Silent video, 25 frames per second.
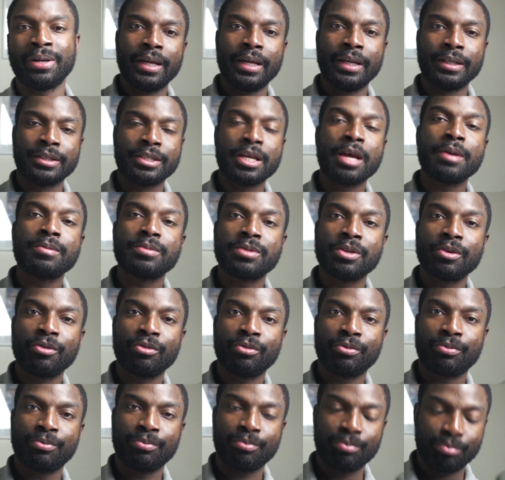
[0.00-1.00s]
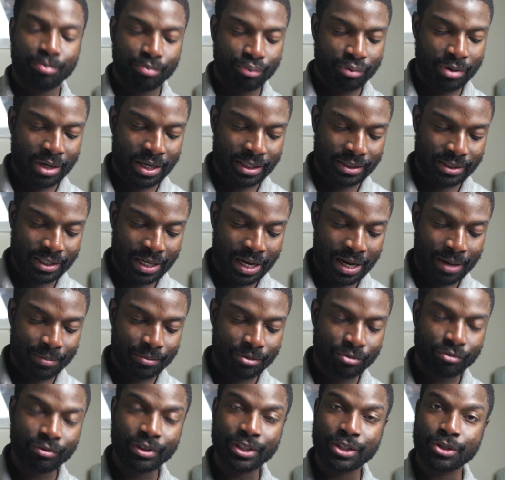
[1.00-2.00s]
In terms of price
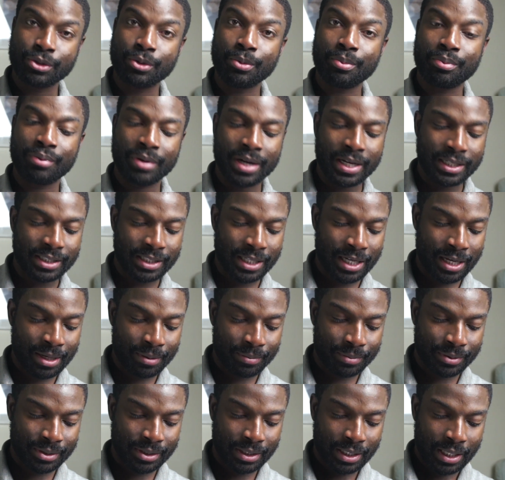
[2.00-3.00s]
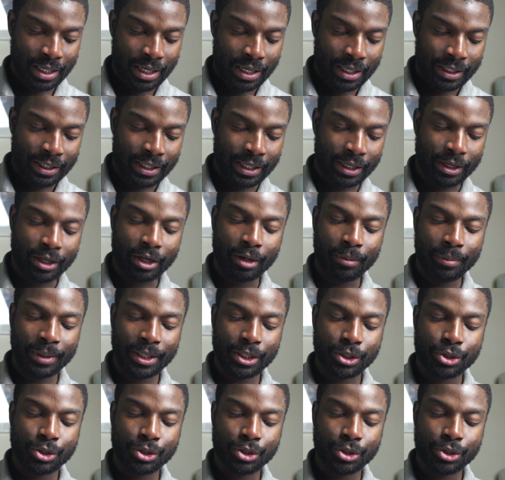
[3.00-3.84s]
caps, regional price caps, there are going to be